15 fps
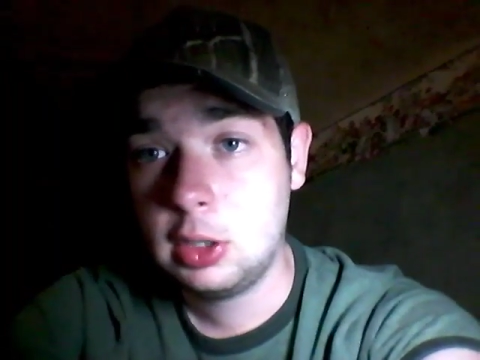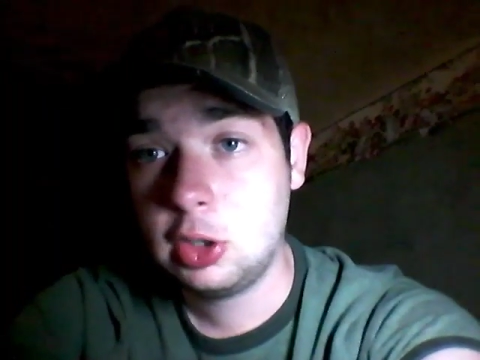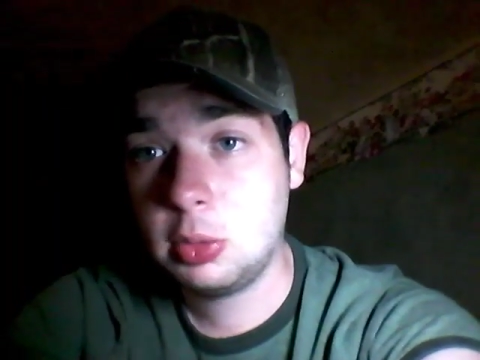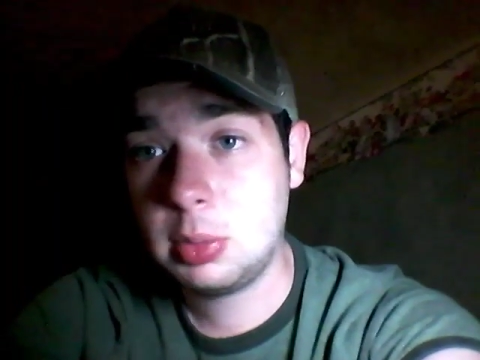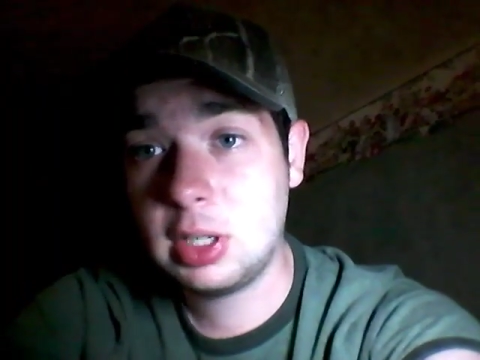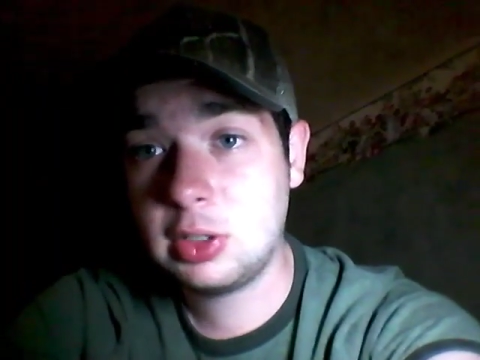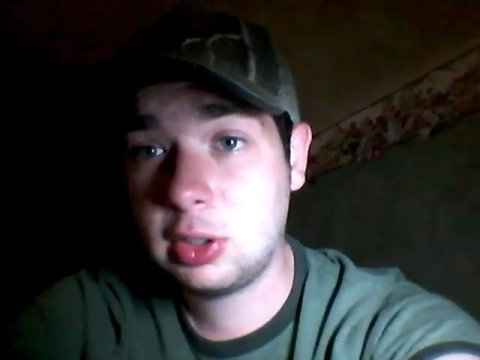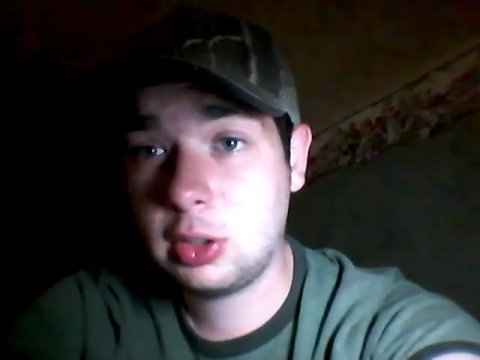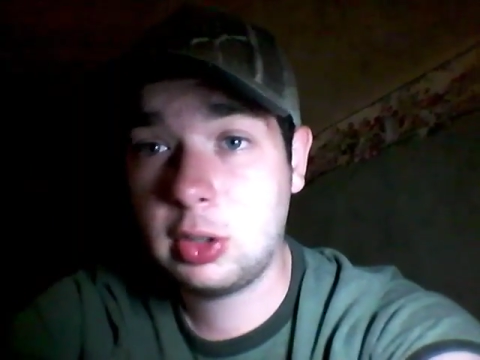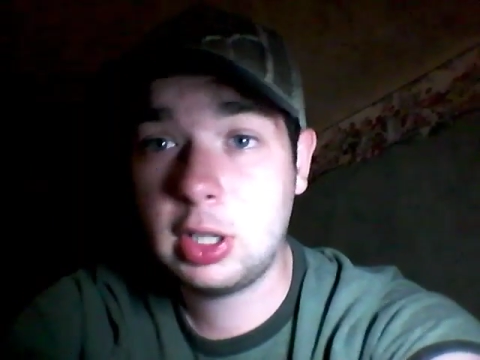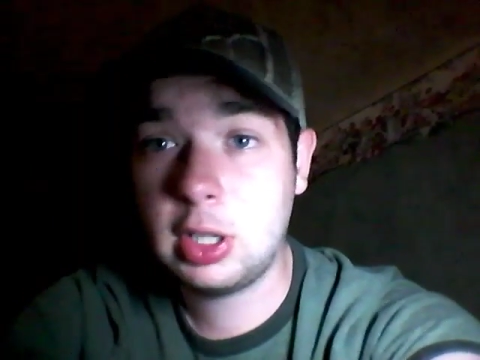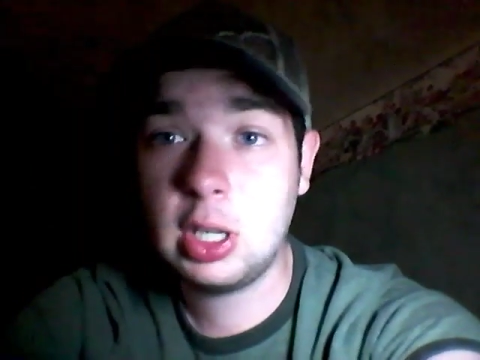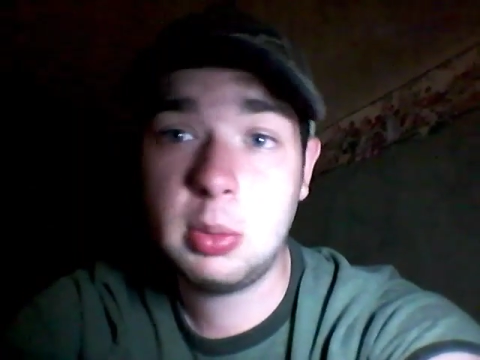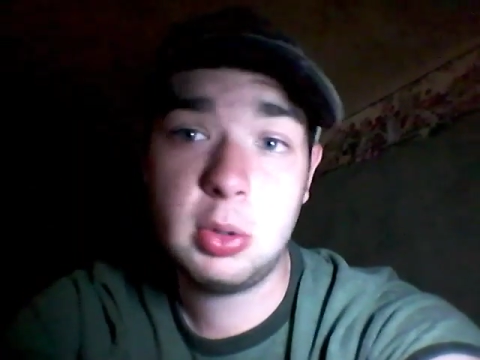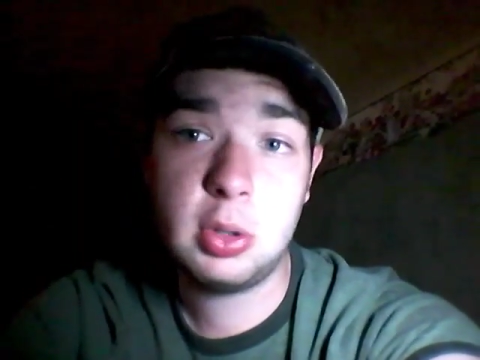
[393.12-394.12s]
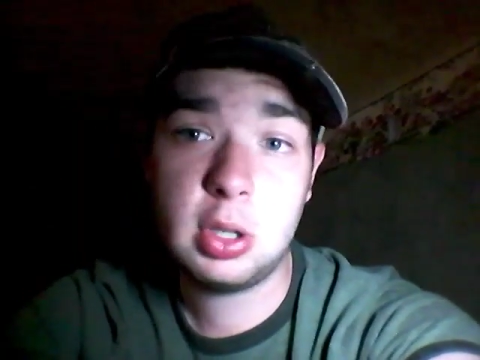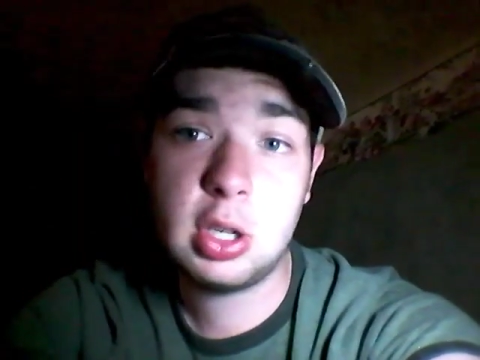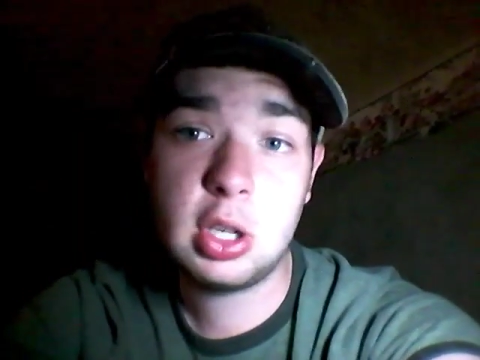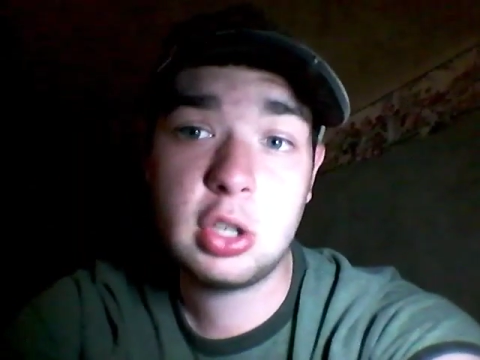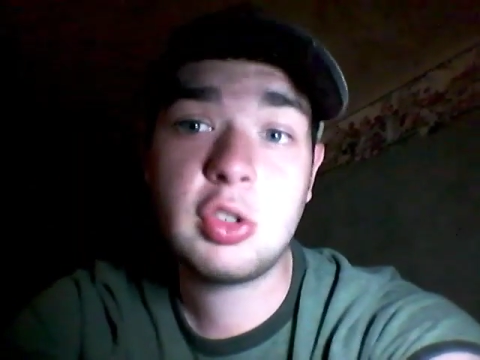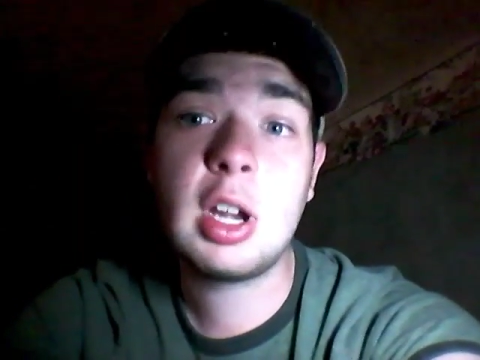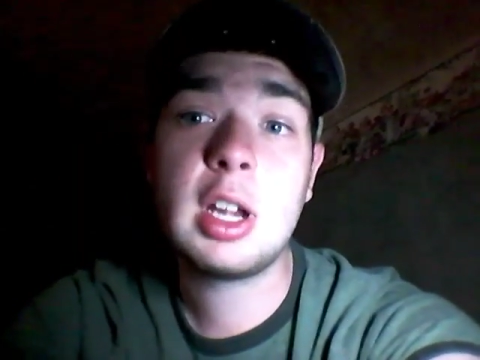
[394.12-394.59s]
So basically, we're
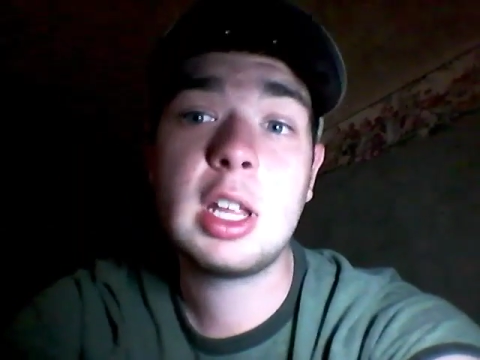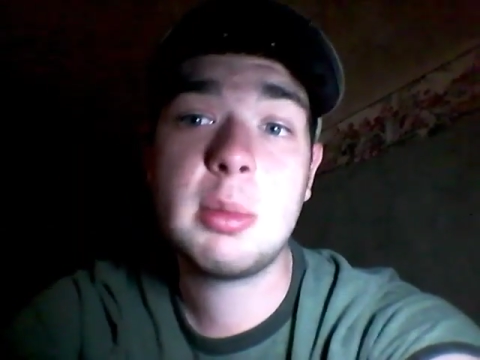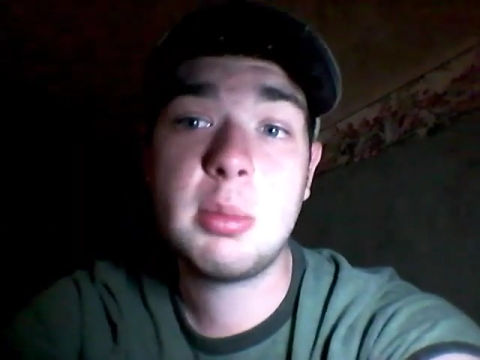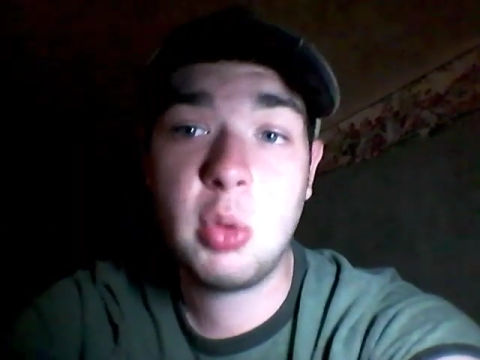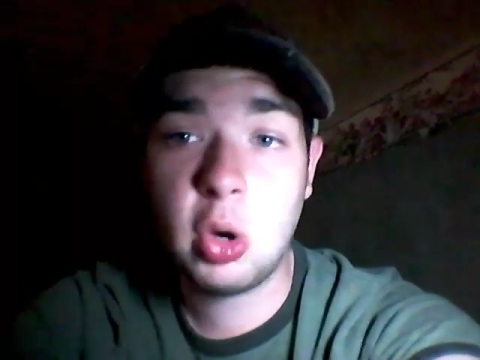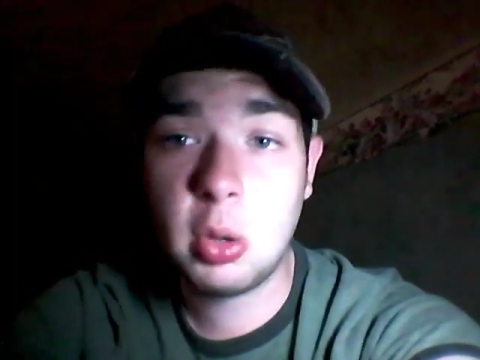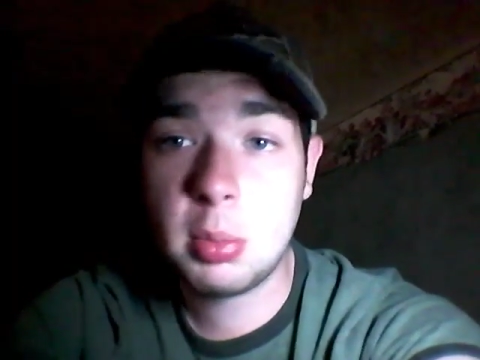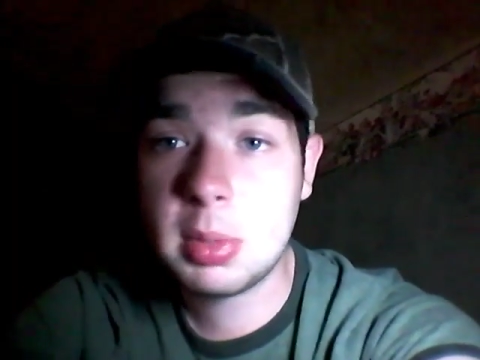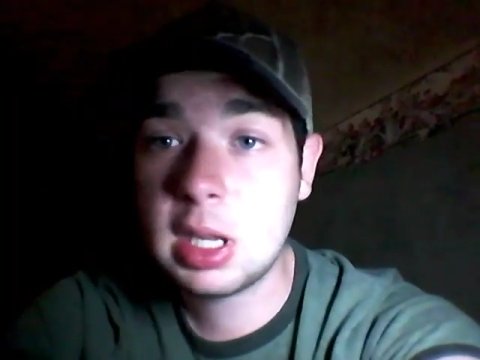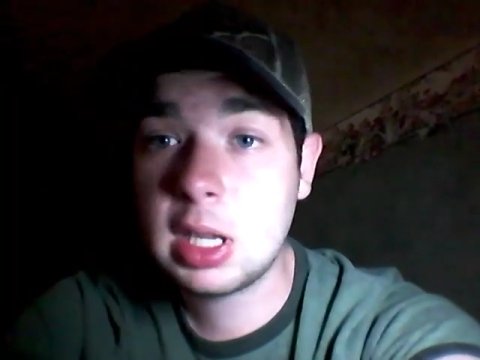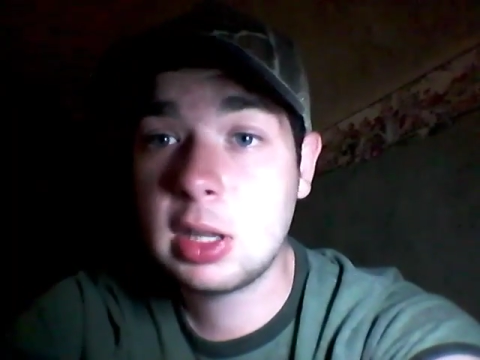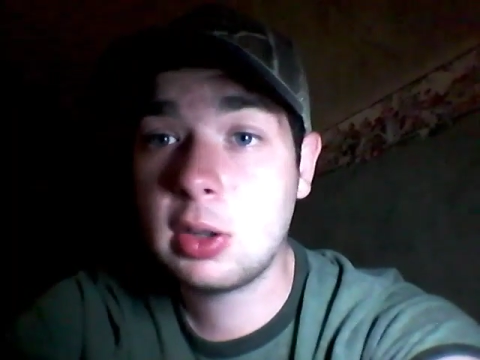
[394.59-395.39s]
going to try to get more of me